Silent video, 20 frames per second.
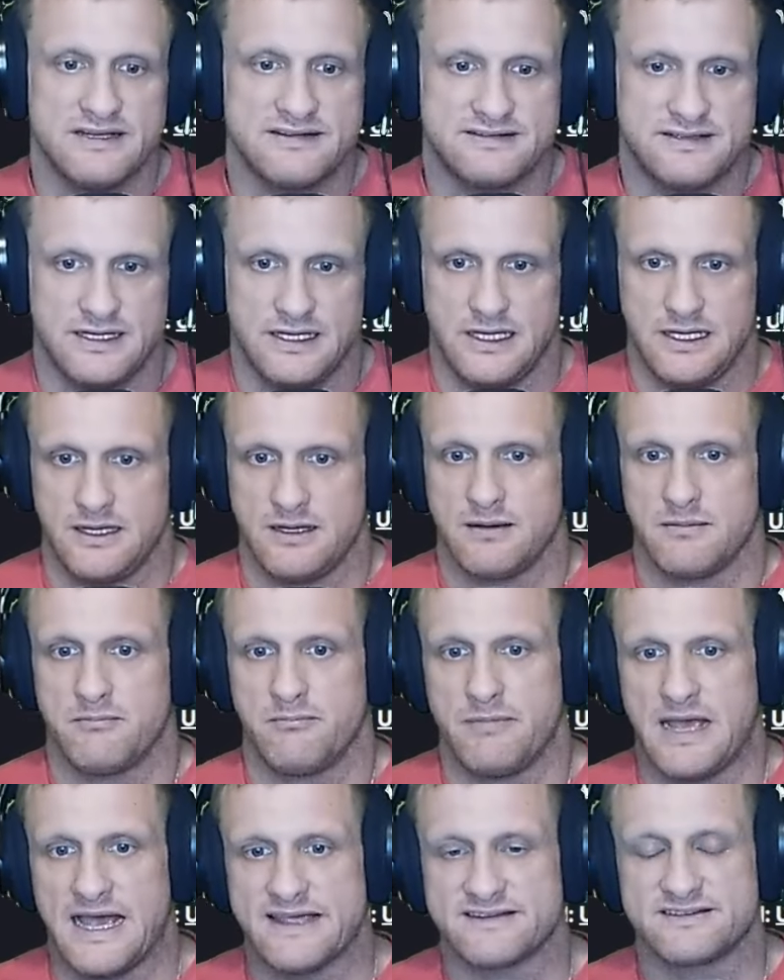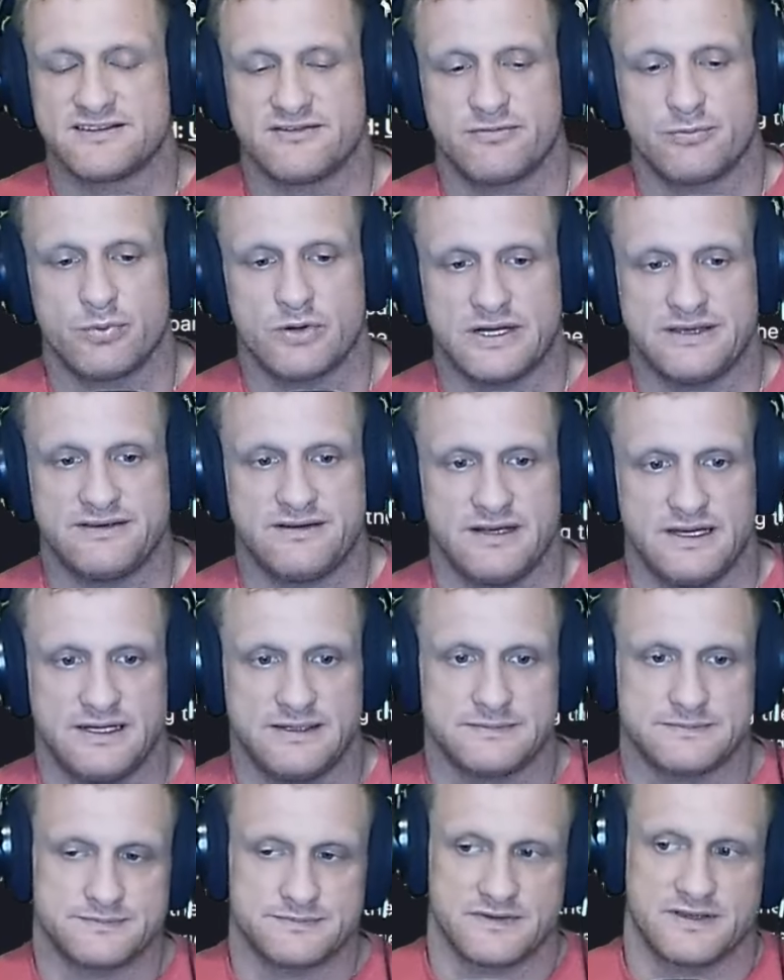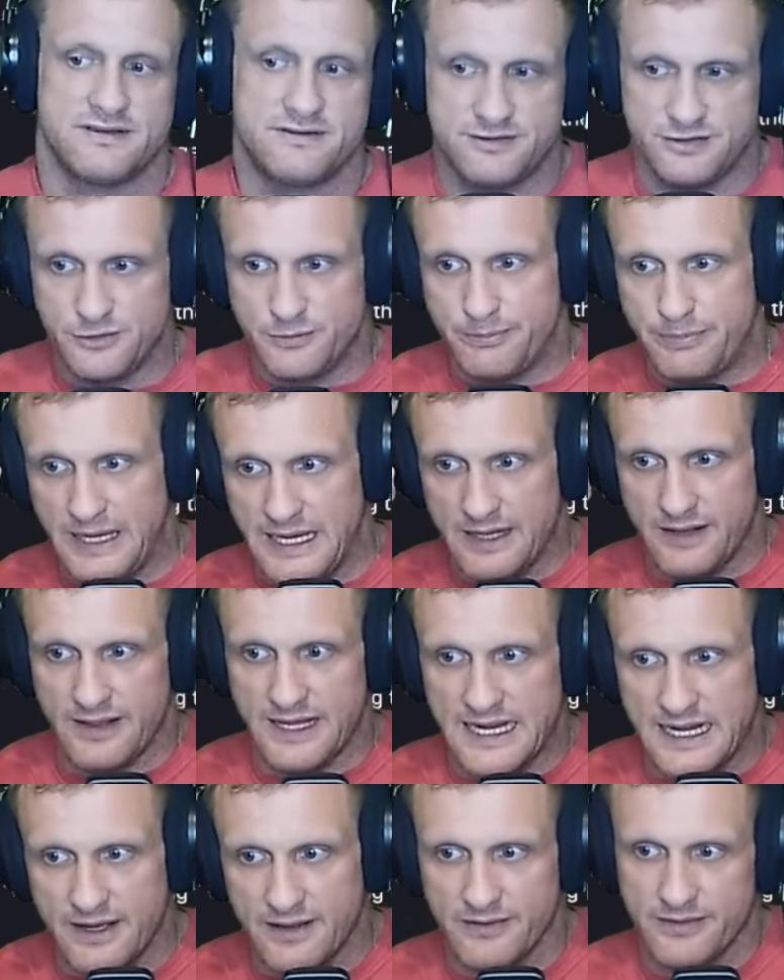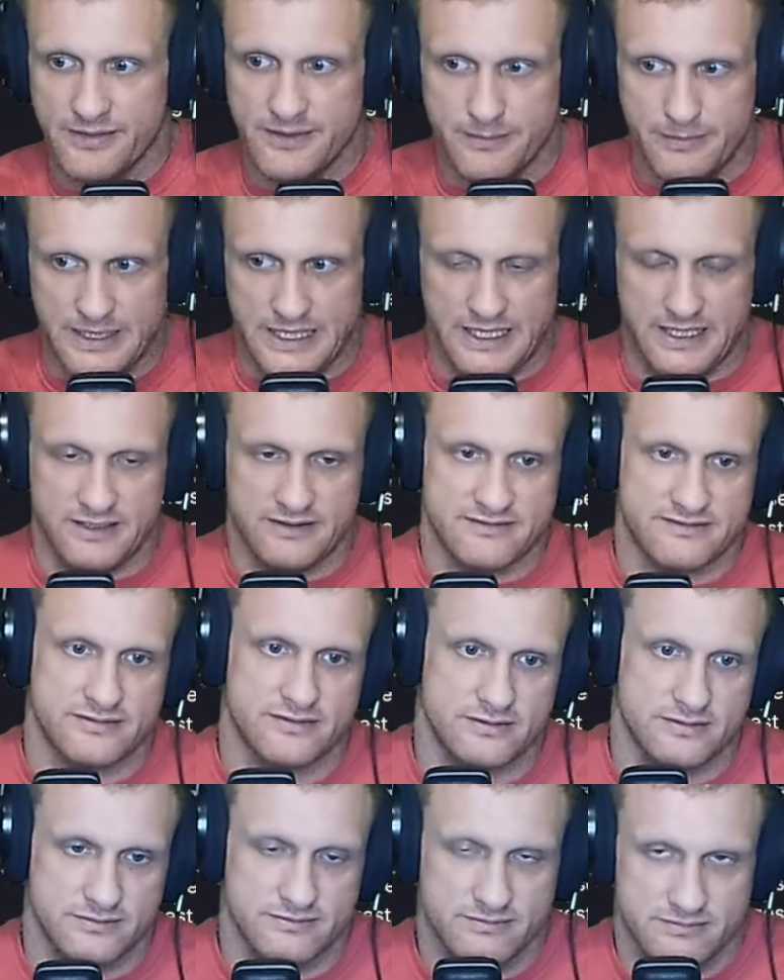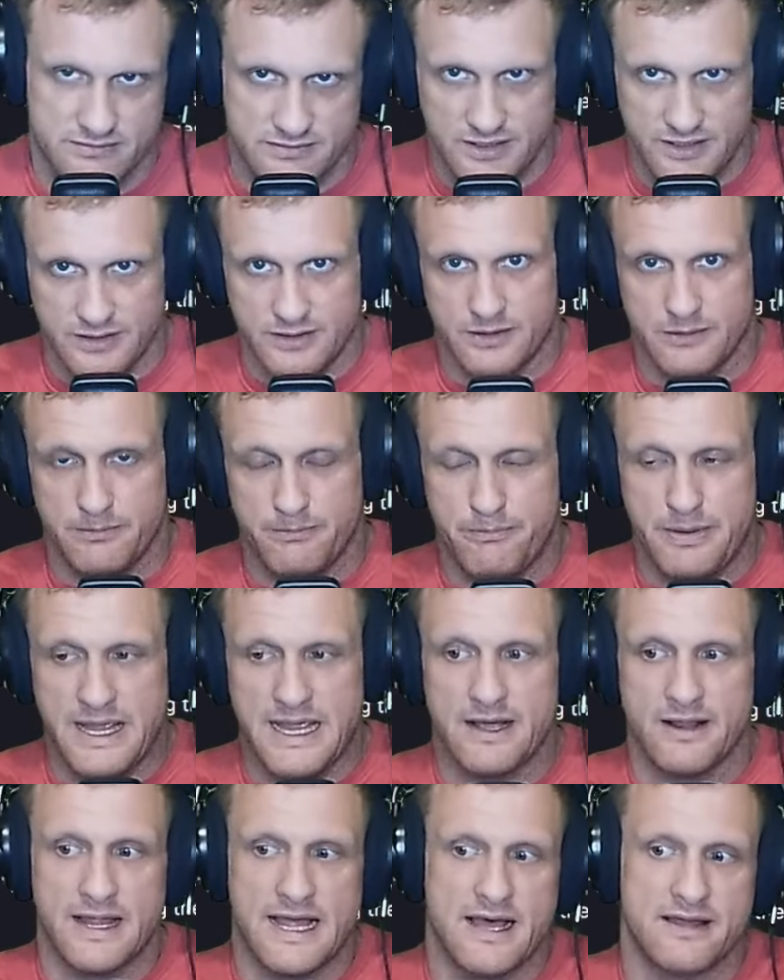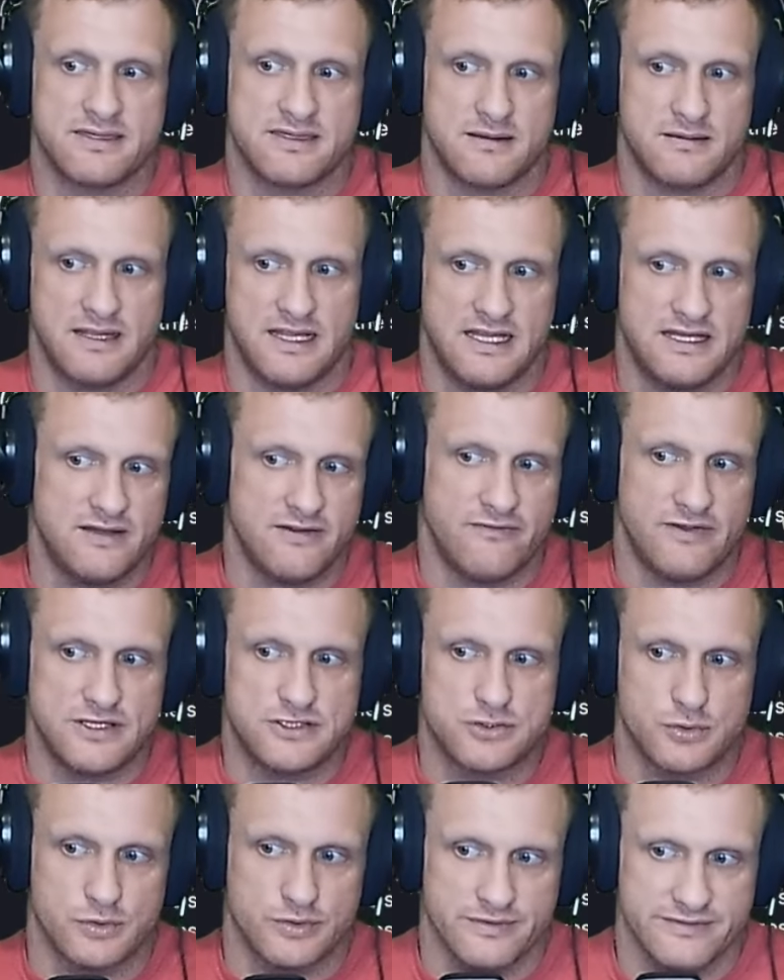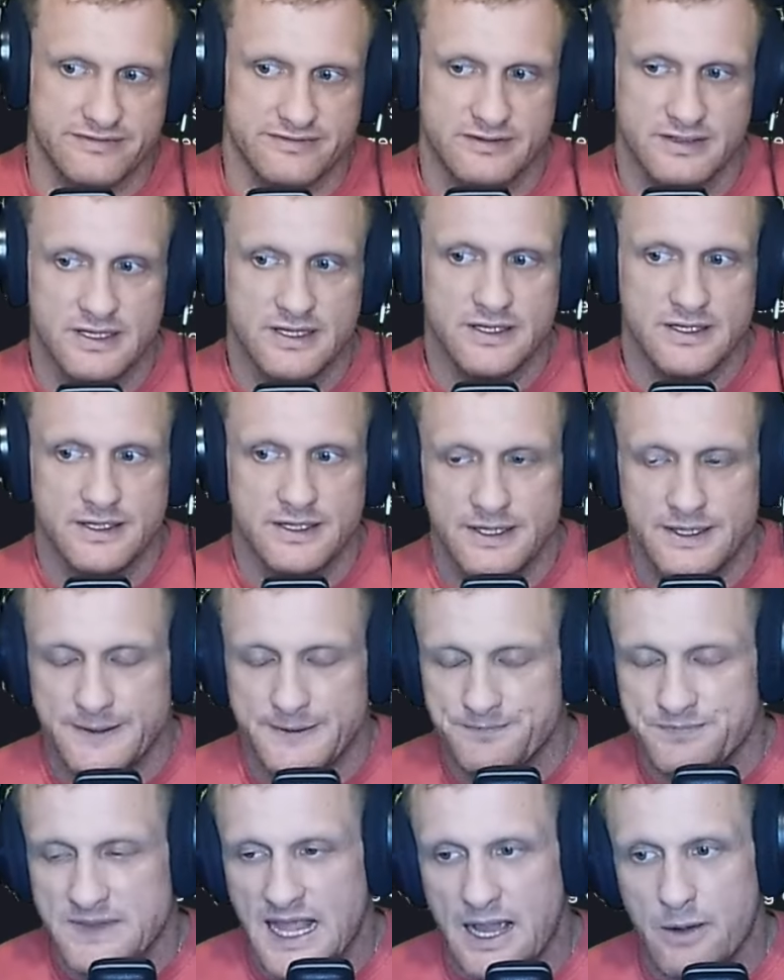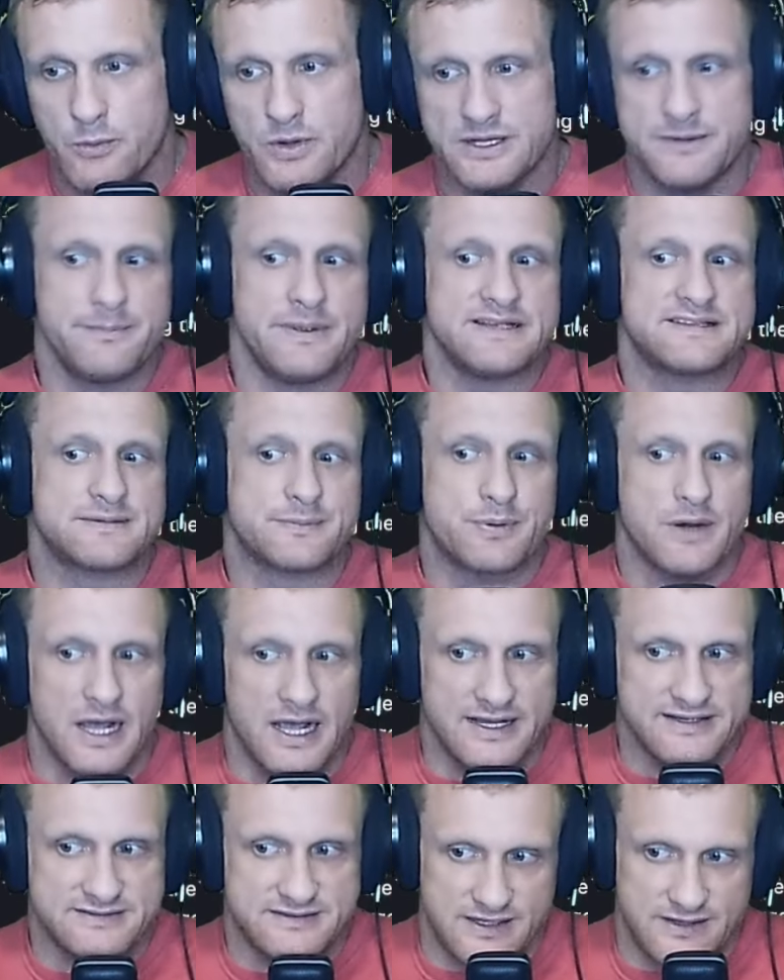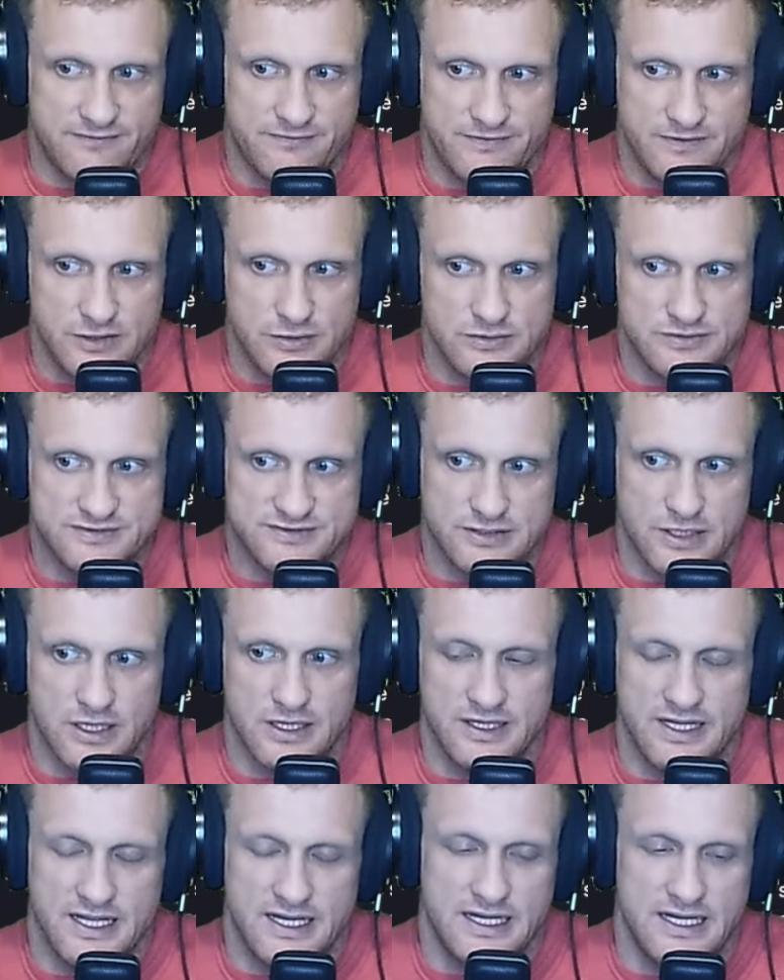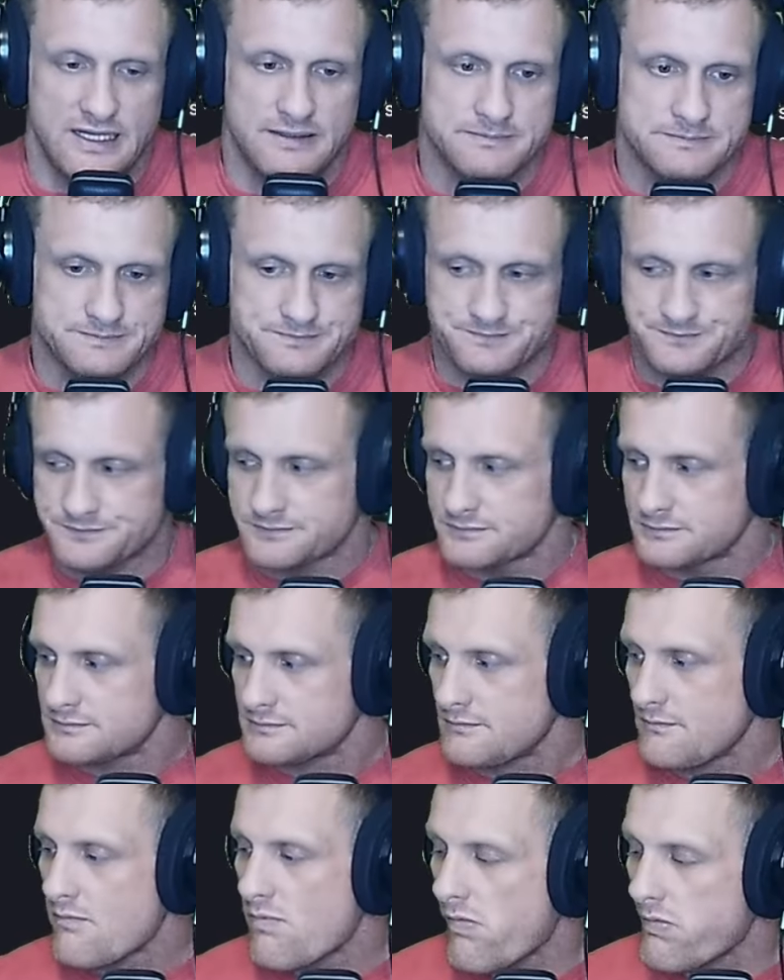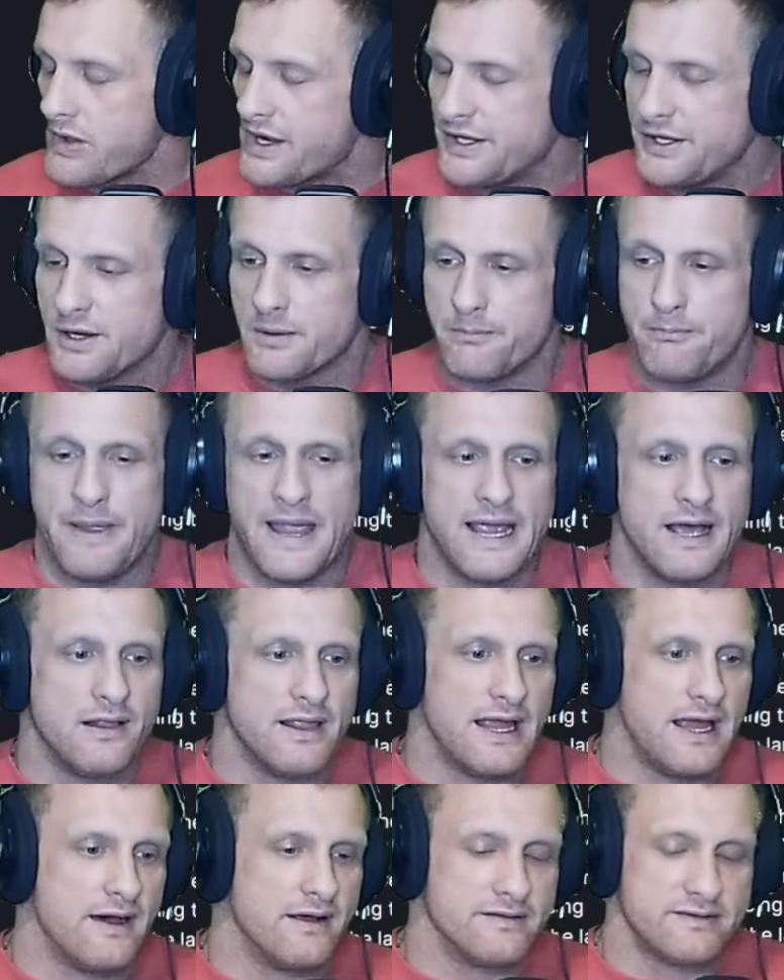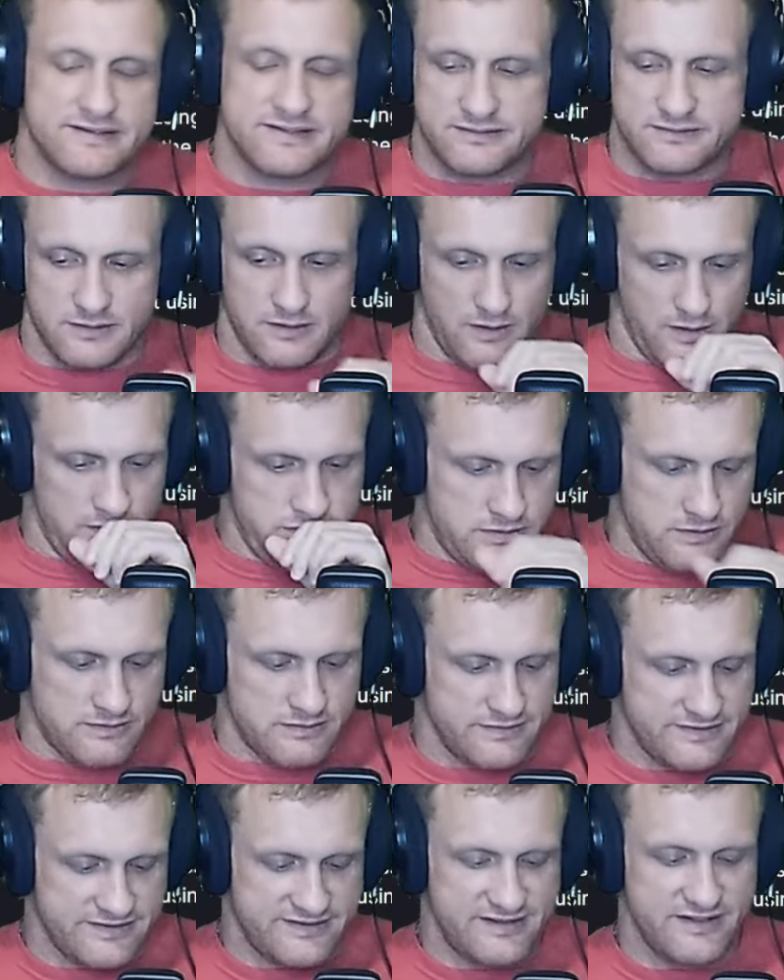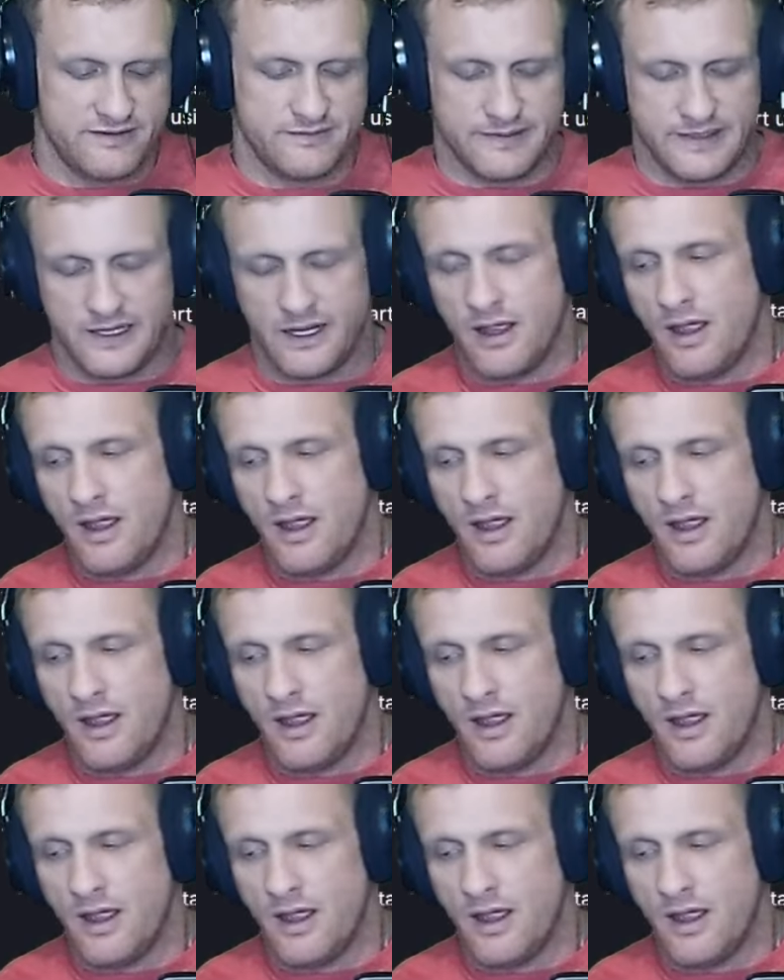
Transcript: seeing massive printing to bail out the banks, or, you know, bail out the individuals. I wouldn't be surprised if you start getting your bailouts. Excuse me.